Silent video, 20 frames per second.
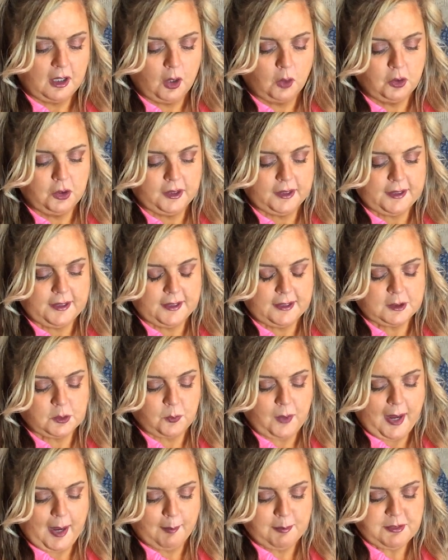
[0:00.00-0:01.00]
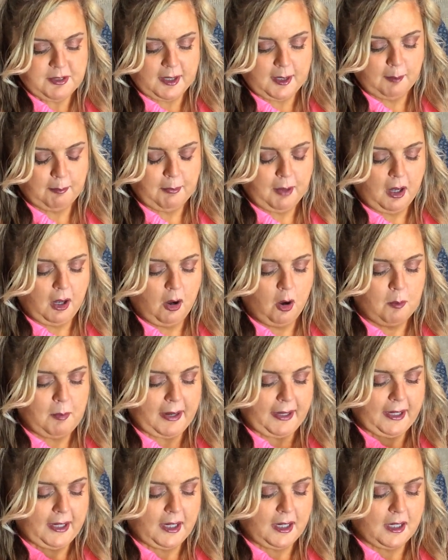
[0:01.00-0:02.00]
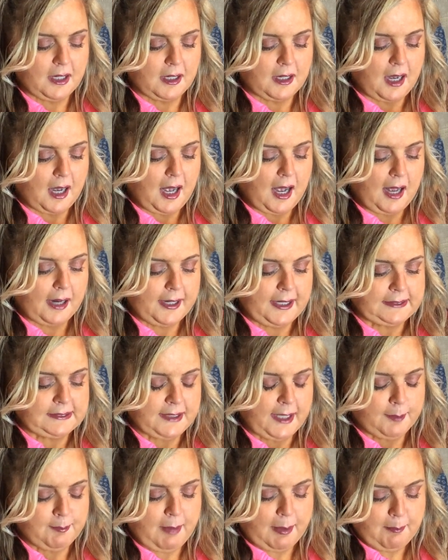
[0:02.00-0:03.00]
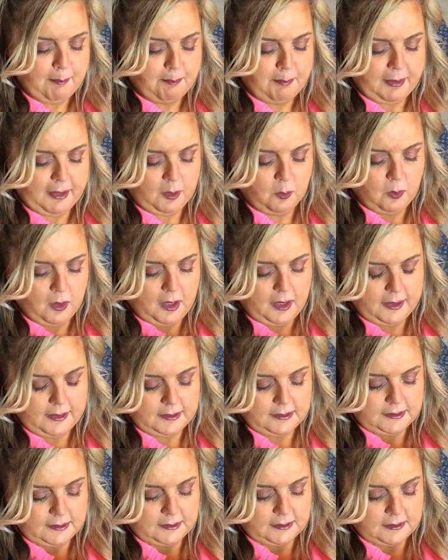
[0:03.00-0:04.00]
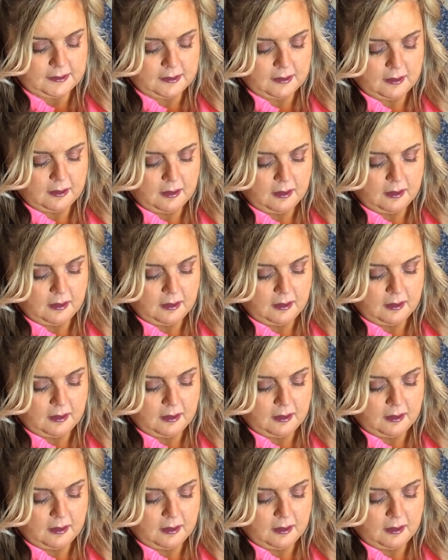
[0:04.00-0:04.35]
Oh, look at it. And it's wrapped up. Oh, my God. It's like my big ones.